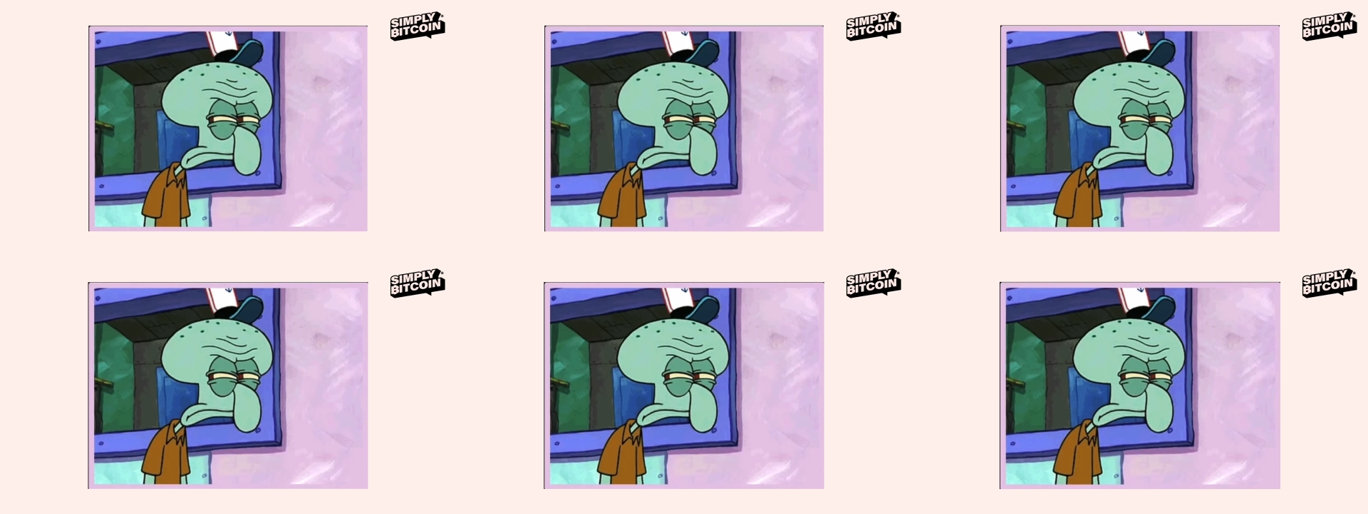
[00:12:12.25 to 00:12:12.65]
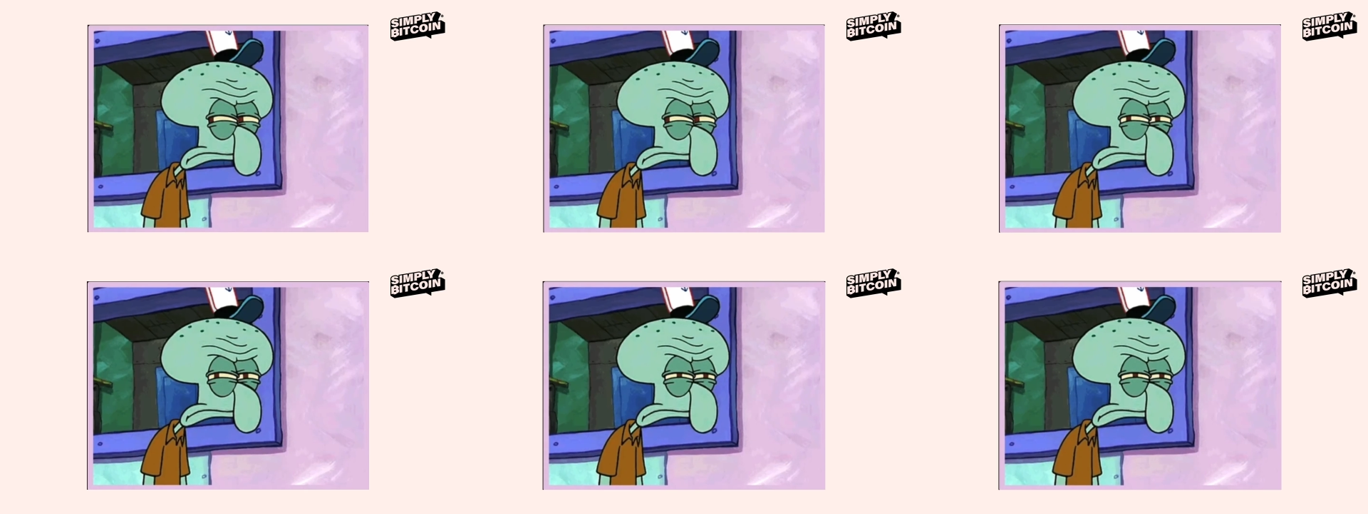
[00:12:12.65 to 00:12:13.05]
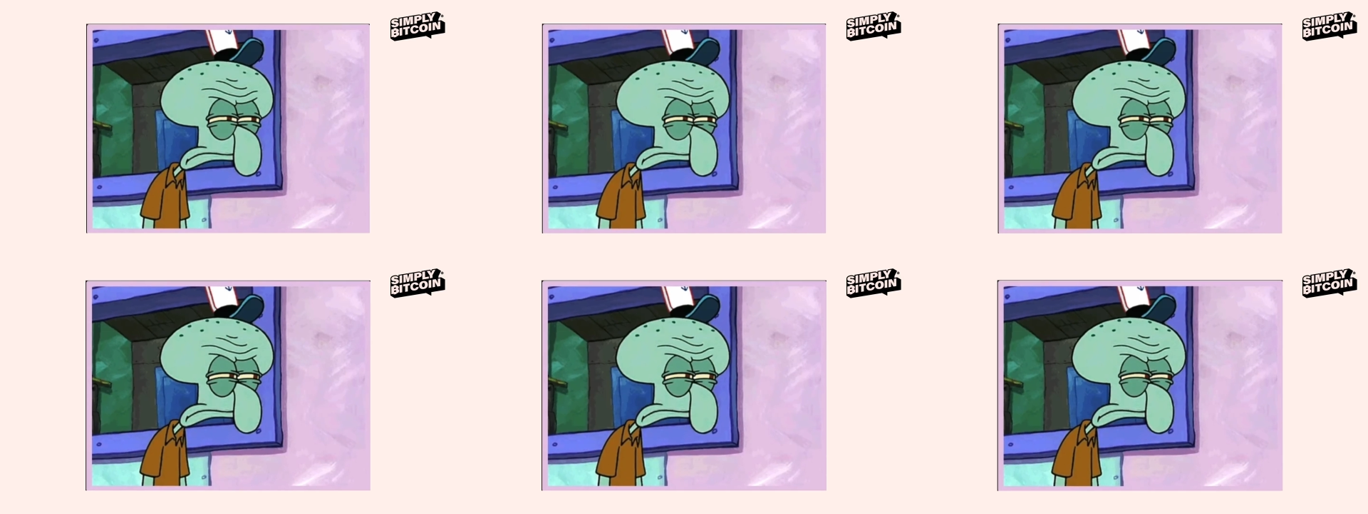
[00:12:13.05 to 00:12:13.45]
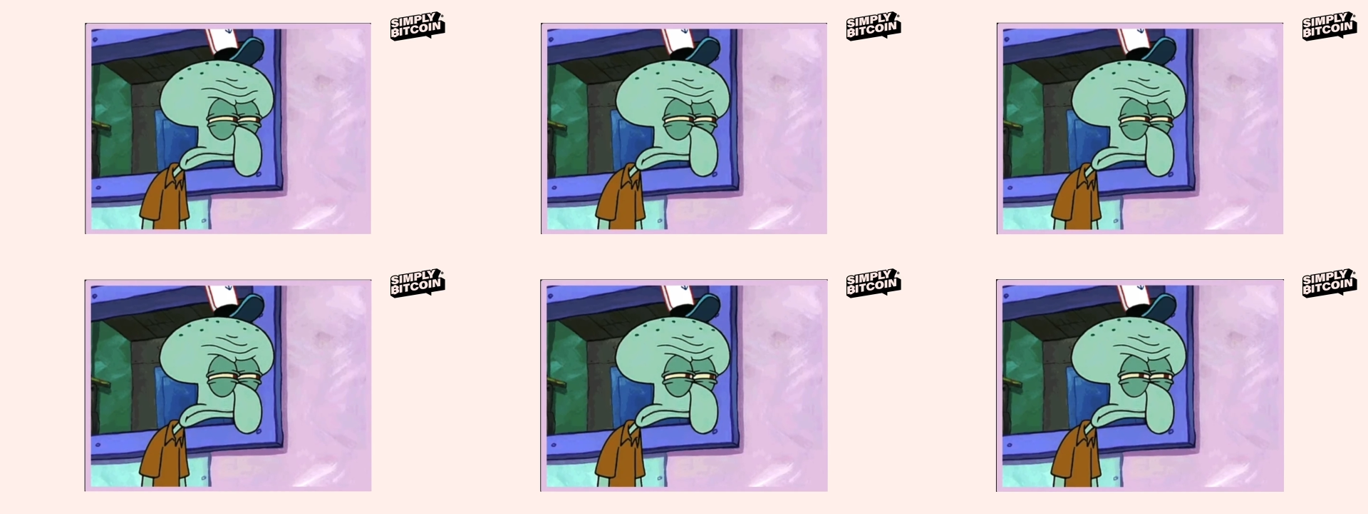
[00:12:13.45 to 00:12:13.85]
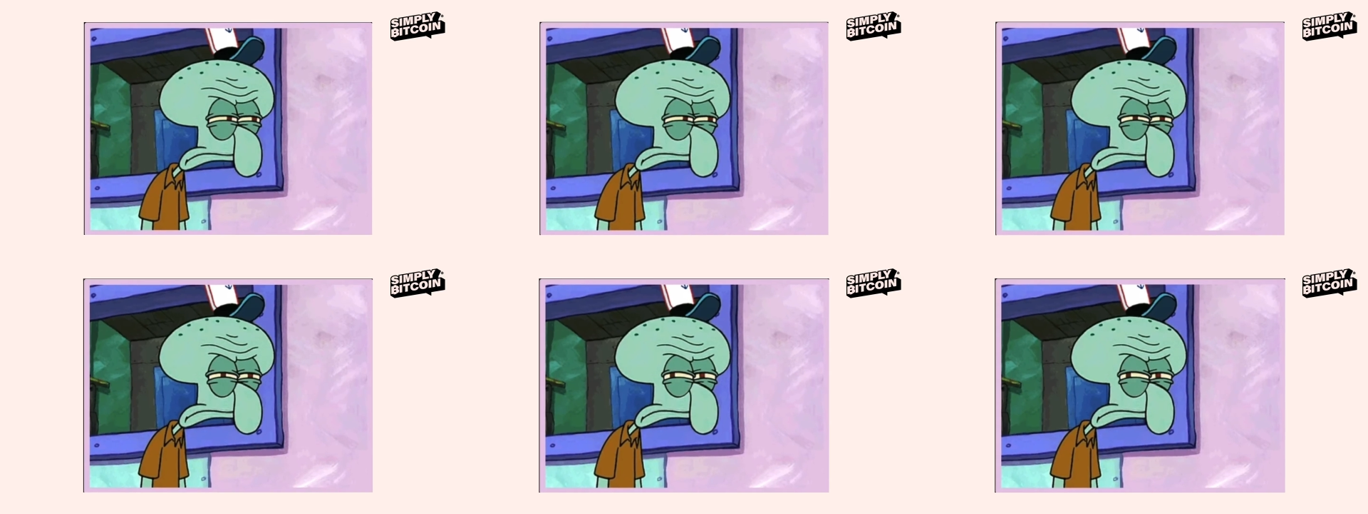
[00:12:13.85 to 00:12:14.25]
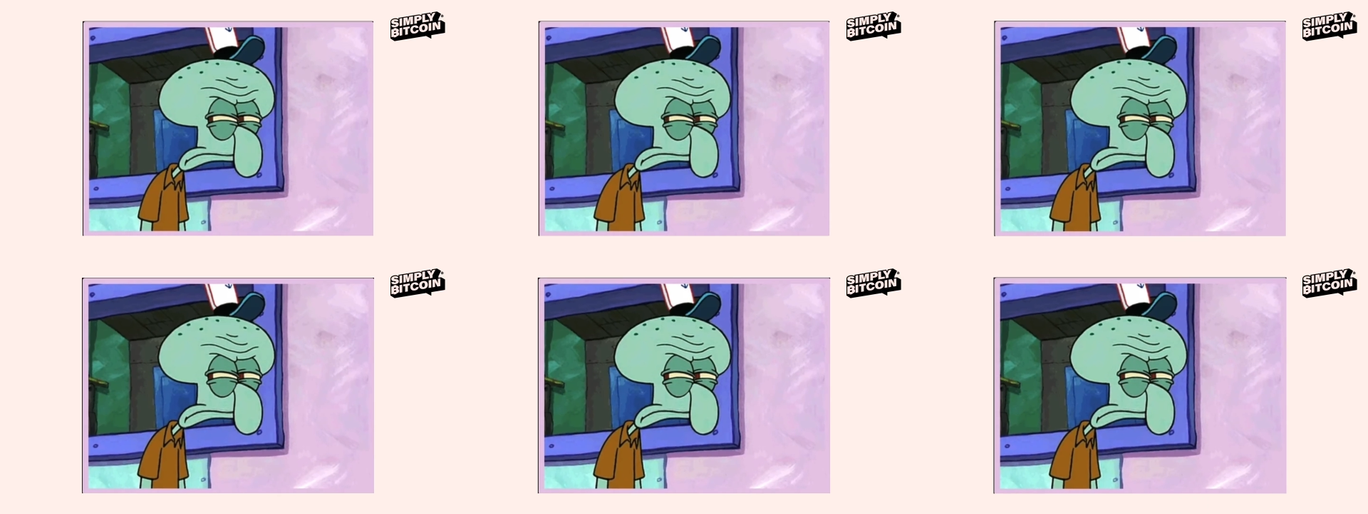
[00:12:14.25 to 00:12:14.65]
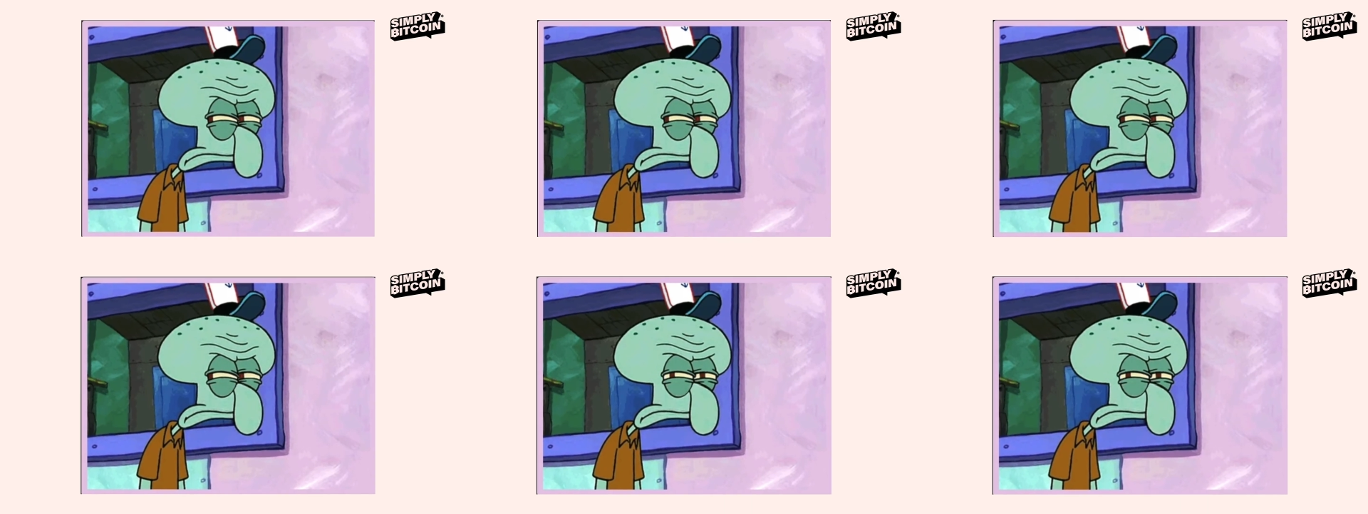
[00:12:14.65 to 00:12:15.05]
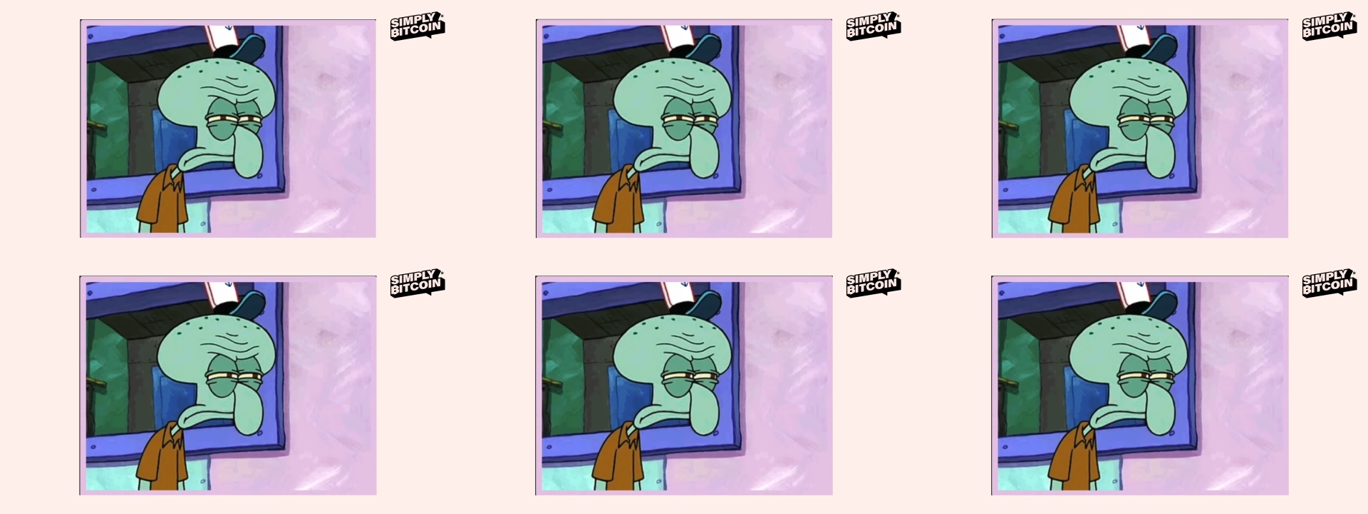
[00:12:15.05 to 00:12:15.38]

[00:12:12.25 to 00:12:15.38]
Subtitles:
Nobody's mouth can be seen.